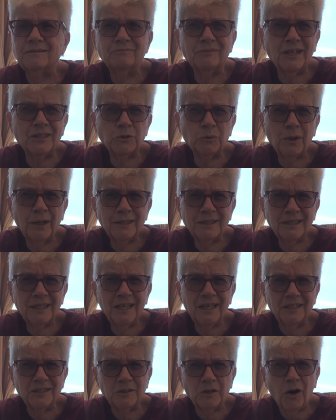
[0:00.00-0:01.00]
That's why I
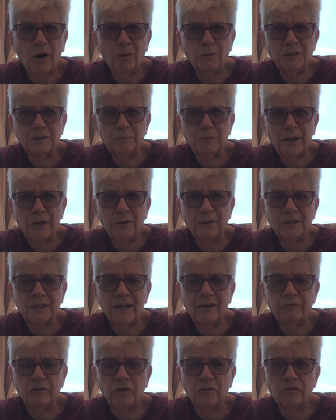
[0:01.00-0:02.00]
say it's always better to
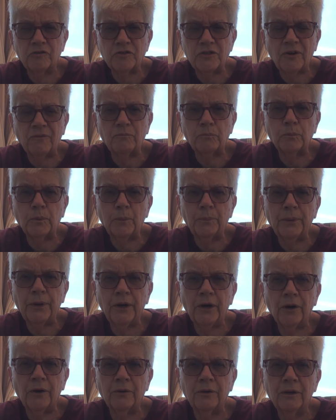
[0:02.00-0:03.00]
have your stuff
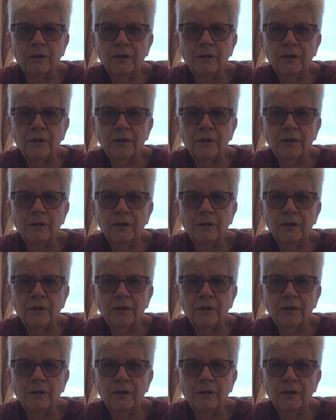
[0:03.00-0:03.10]
prepared